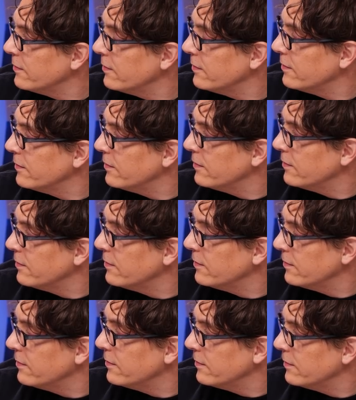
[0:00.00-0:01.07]

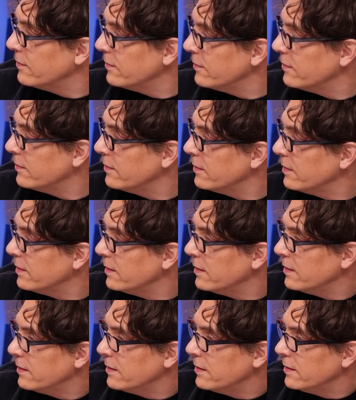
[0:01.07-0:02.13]

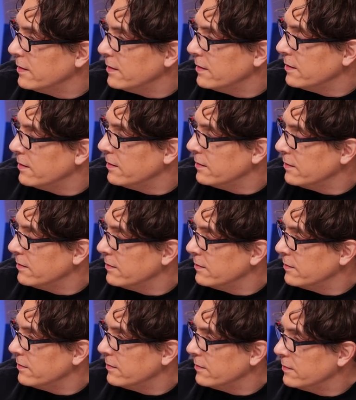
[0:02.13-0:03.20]

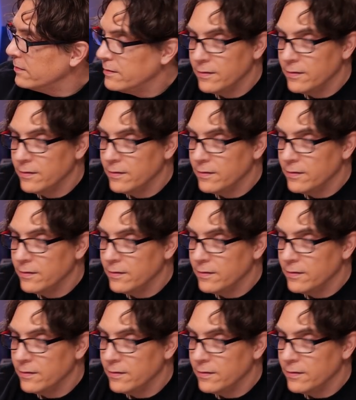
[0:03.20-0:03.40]
[no speech]